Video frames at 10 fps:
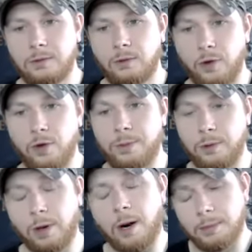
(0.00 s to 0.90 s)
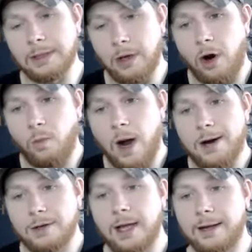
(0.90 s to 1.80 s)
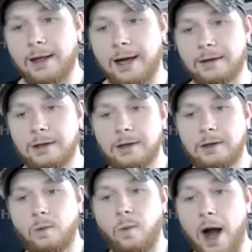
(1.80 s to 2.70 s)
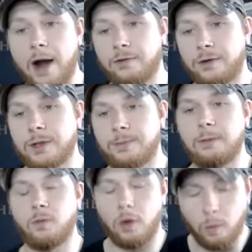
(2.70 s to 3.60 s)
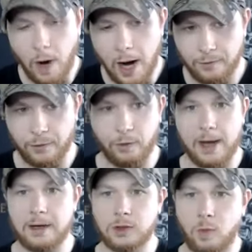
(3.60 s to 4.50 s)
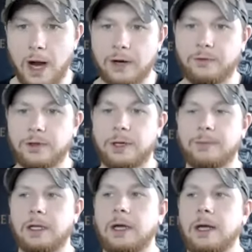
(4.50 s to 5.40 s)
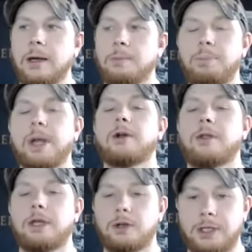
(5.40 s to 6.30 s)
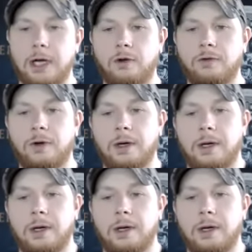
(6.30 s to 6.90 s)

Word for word: group, you probably are wired like that, wired for something more, wired for greatness, wired for something bigger than yourself.